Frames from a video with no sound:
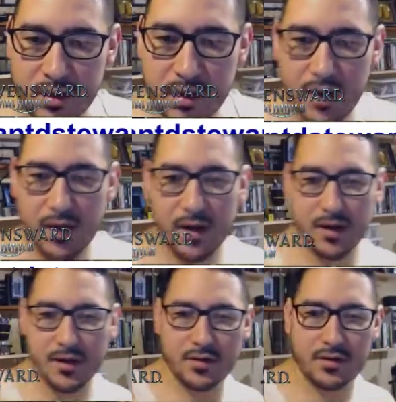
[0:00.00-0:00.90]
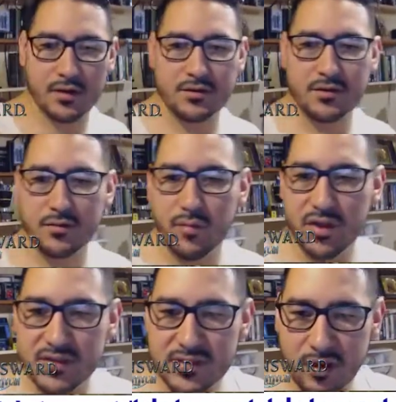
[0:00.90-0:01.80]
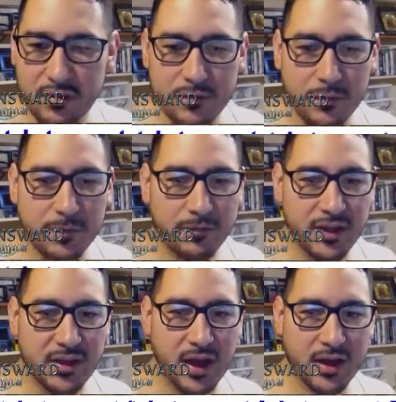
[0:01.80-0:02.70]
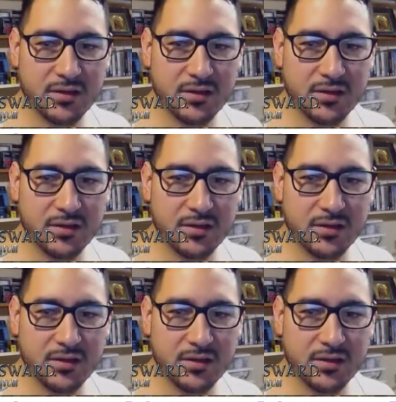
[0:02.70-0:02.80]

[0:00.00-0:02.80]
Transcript: attunements are level 59.